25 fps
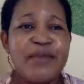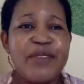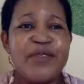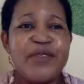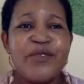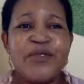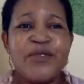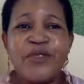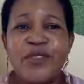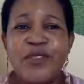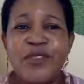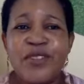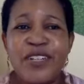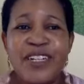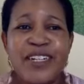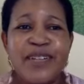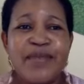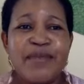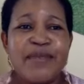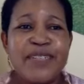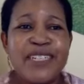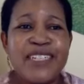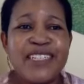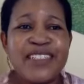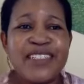before, I
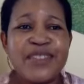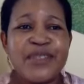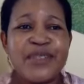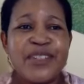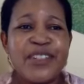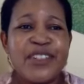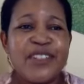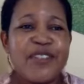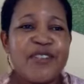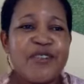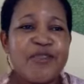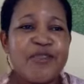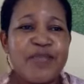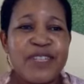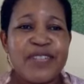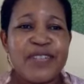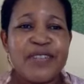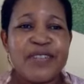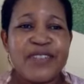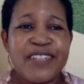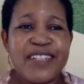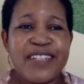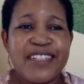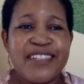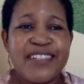met one of my
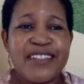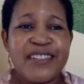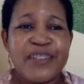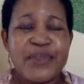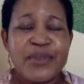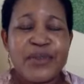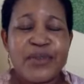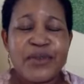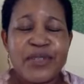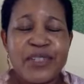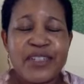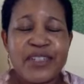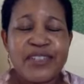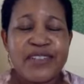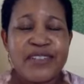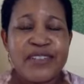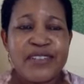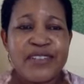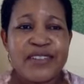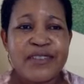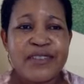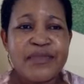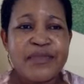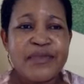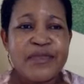friends who's